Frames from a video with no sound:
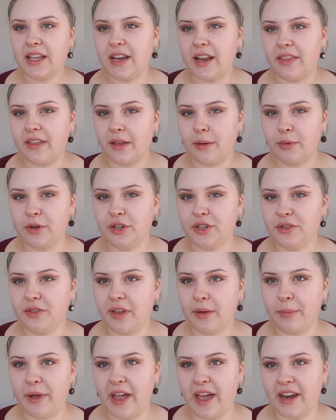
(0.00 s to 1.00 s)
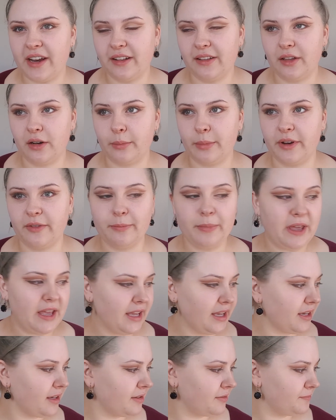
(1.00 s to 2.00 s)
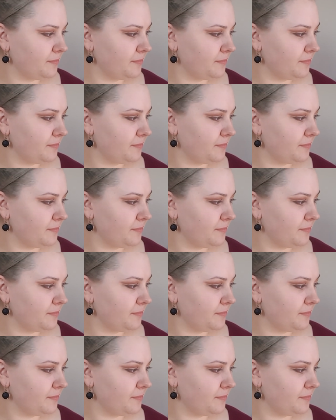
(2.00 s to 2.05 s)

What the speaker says: and I think I'm going to do that by adding a little bit of pink.